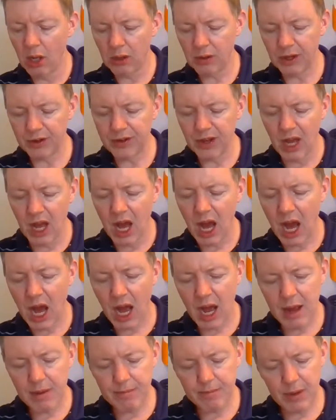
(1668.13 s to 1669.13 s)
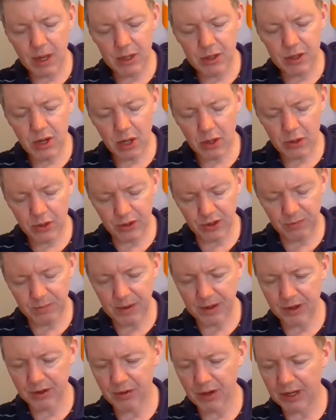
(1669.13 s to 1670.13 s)
All right, I'm not going to
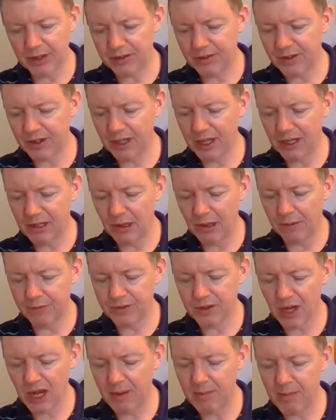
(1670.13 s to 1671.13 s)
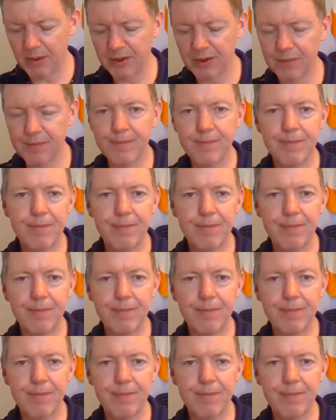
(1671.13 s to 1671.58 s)
spend a great deal of time on the